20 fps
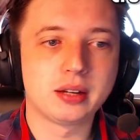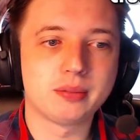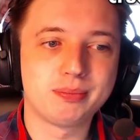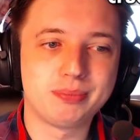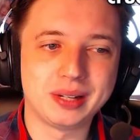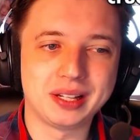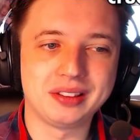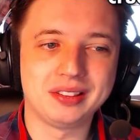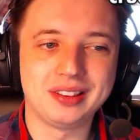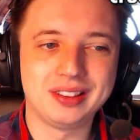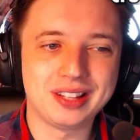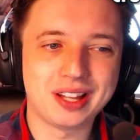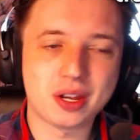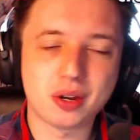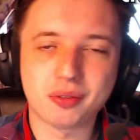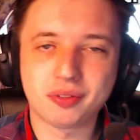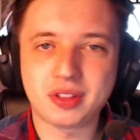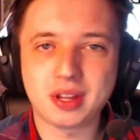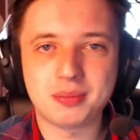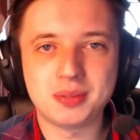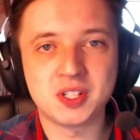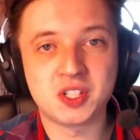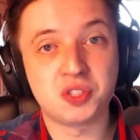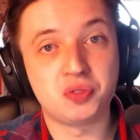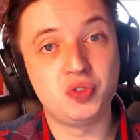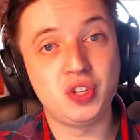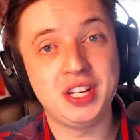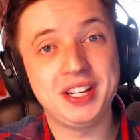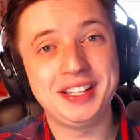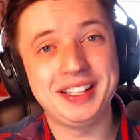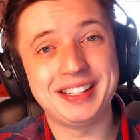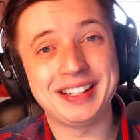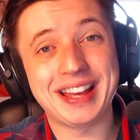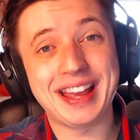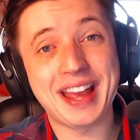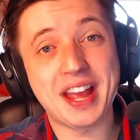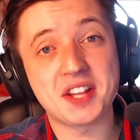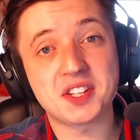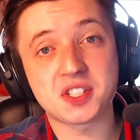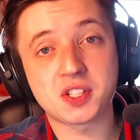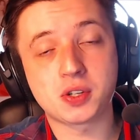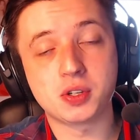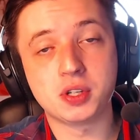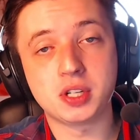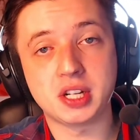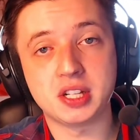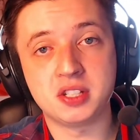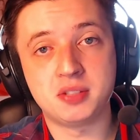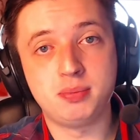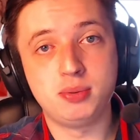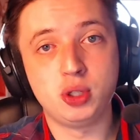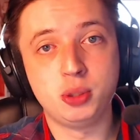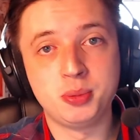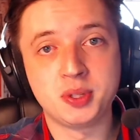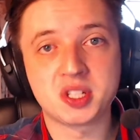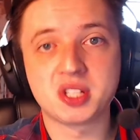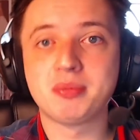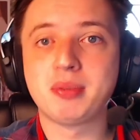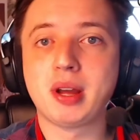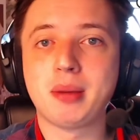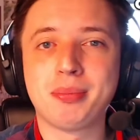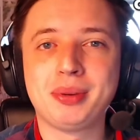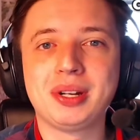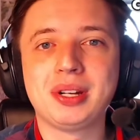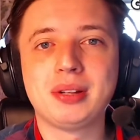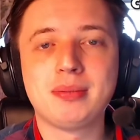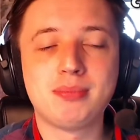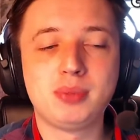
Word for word: but none of them is really as good as BLOOM*IZ in my opinion.